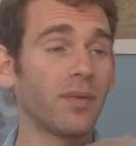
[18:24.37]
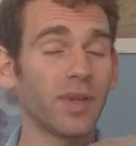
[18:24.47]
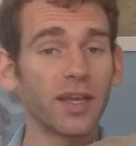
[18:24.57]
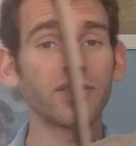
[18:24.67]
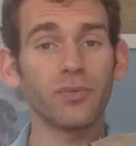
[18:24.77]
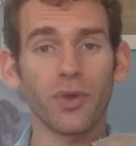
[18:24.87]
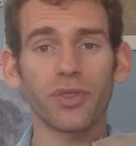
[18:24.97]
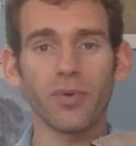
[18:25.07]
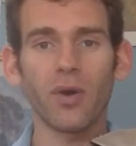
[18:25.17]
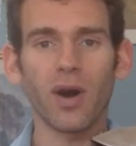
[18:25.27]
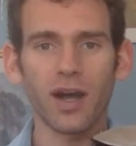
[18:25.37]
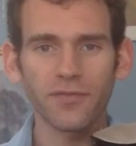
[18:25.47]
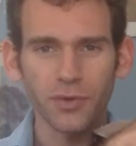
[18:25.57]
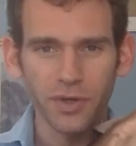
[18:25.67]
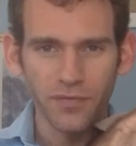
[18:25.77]
because it will throw
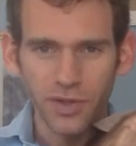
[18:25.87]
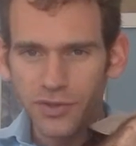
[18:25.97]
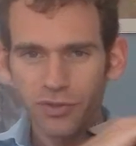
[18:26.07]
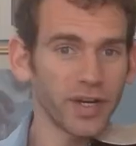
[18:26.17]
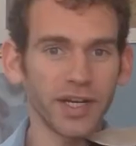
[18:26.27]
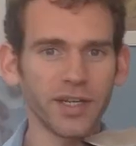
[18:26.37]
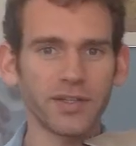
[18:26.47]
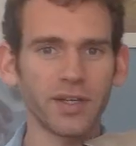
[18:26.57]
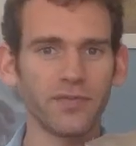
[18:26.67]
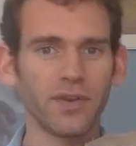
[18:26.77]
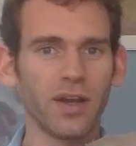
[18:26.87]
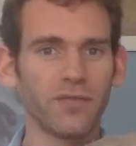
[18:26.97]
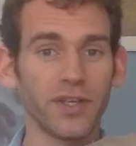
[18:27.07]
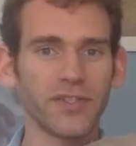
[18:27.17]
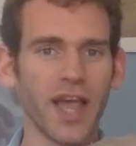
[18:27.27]
off sort of the straightness
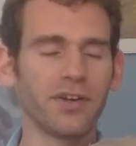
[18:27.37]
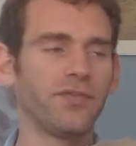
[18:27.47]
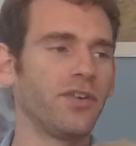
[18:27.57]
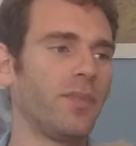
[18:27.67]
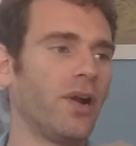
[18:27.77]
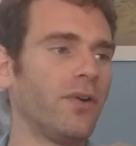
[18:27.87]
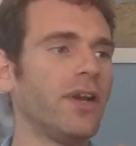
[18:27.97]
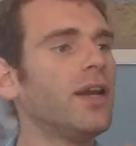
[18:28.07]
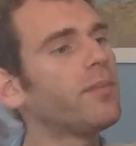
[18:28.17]
of the sound of your bow.